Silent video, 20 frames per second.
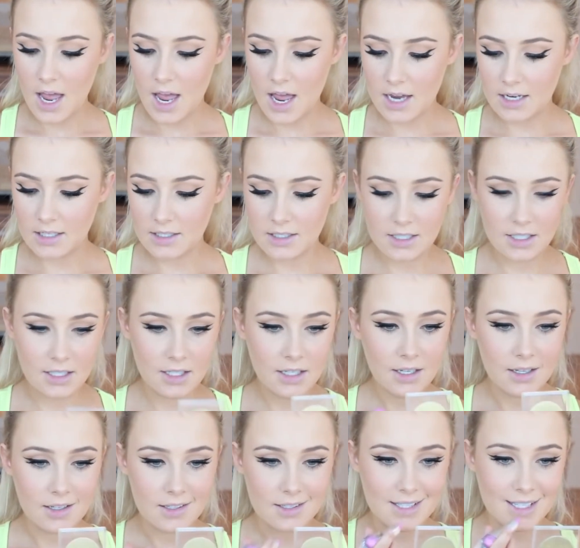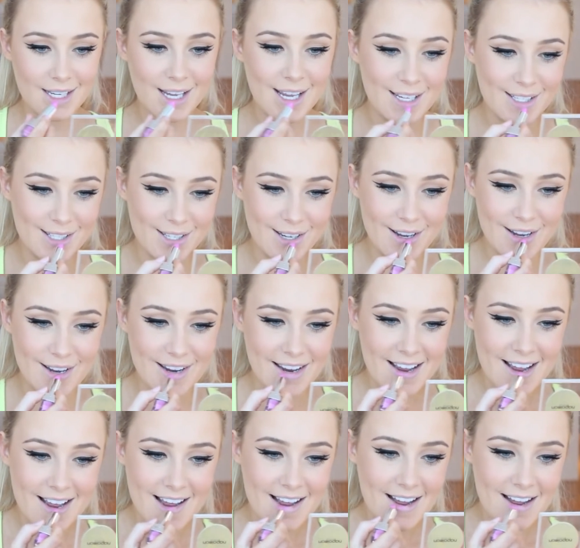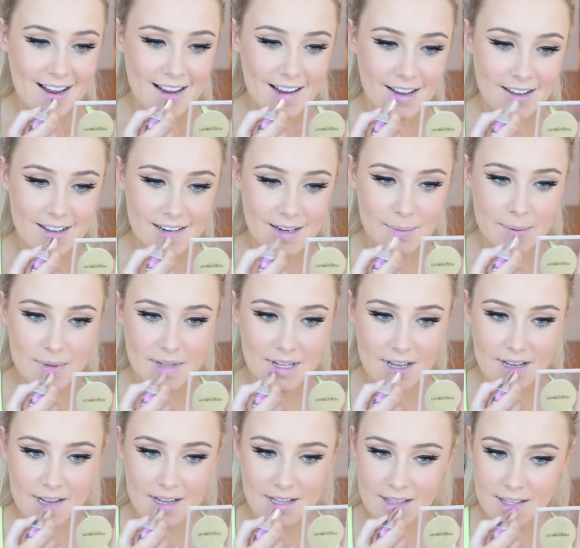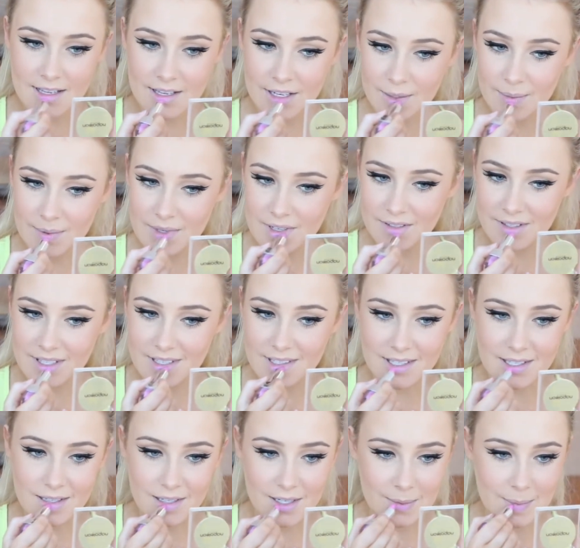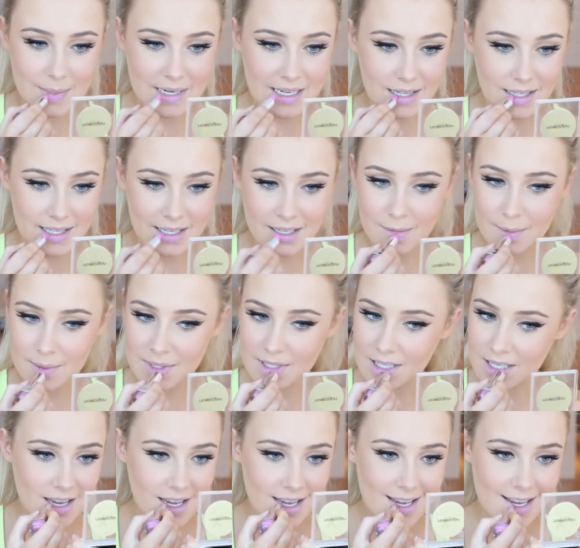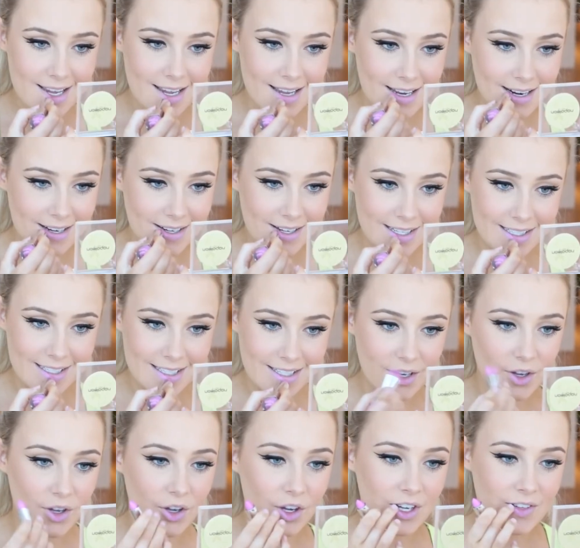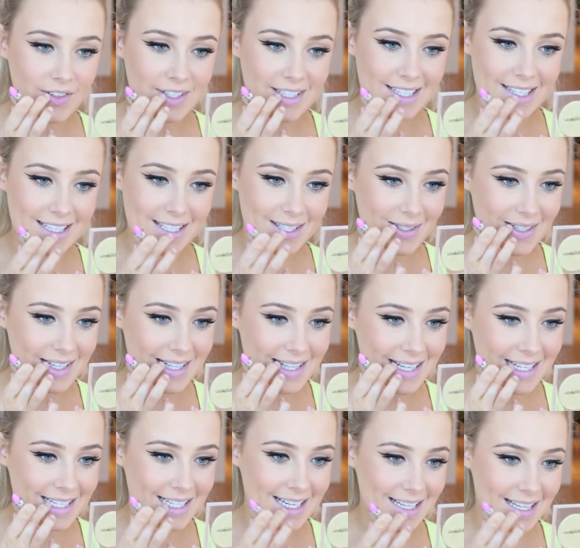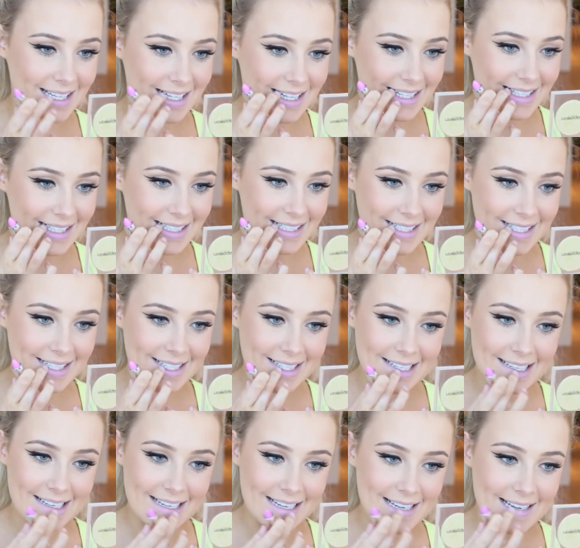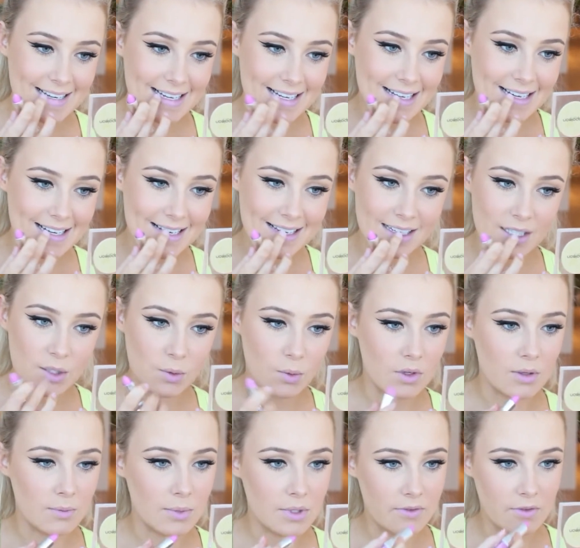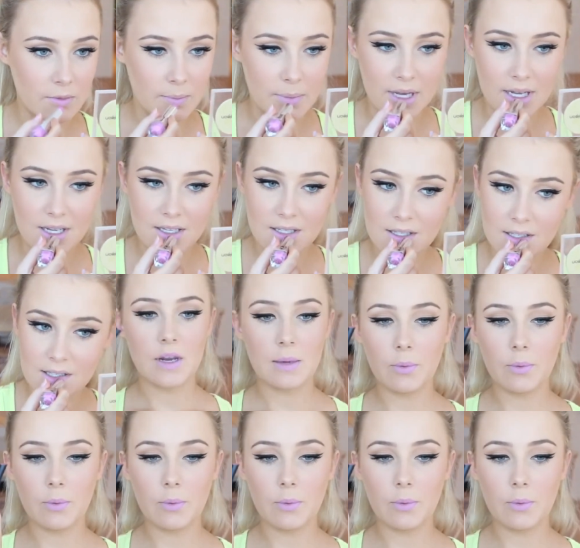And yes, so I'm going to apply a little bit of this on my lips, and I'm going to go over this with another color. I just want a bit of a base.